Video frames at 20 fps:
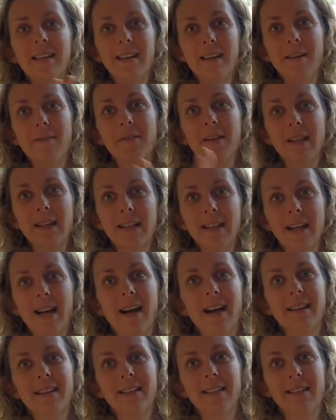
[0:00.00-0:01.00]
everything
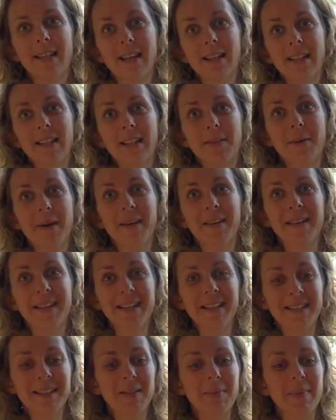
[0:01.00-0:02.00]
cut exactly where it
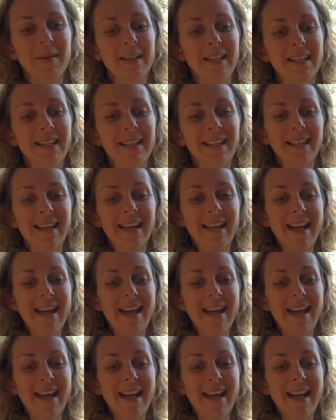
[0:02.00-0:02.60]
needs to be.